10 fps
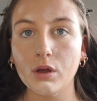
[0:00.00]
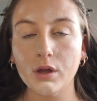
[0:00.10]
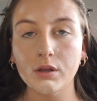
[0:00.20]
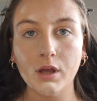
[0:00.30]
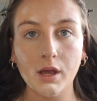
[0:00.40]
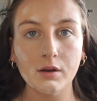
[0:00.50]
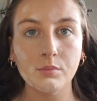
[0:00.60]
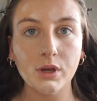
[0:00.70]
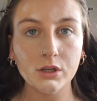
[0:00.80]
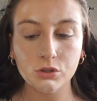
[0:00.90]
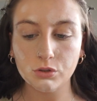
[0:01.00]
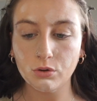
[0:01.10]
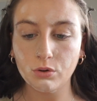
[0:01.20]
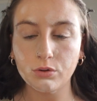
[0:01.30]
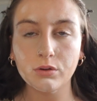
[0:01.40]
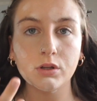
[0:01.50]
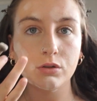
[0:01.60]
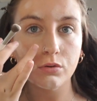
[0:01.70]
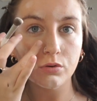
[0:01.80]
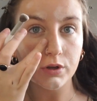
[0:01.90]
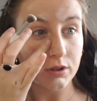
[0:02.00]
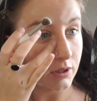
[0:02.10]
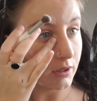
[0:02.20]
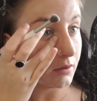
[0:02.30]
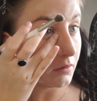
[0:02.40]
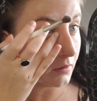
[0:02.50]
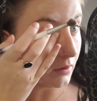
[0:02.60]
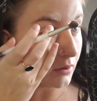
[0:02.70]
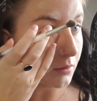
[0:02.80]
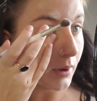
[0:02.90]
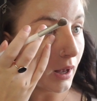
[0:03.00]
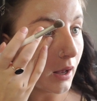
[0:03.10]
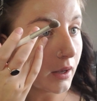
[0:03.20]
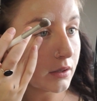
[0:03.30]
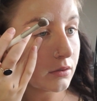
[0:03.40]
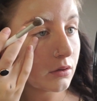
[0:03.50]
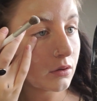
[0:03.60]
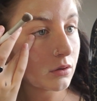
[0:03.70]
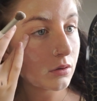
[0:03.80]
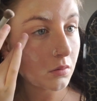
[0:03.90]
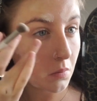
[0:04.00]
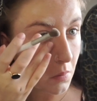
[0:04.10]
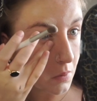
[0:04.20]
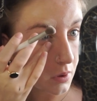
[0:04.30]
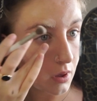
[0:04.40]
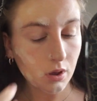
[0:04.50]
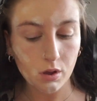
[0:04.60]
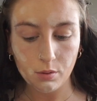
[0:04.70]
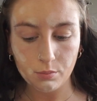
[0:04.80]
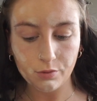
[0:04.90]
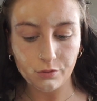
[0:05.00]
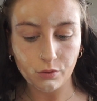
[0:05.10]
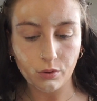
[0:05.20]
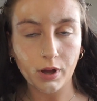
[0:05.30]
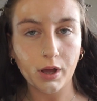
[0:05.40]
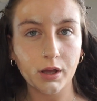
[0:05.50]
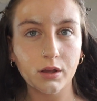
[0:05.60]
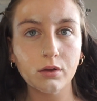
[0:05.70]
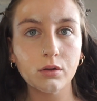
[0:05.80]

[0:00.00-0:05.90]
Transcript: And then make sure there's no creases under my eyes before I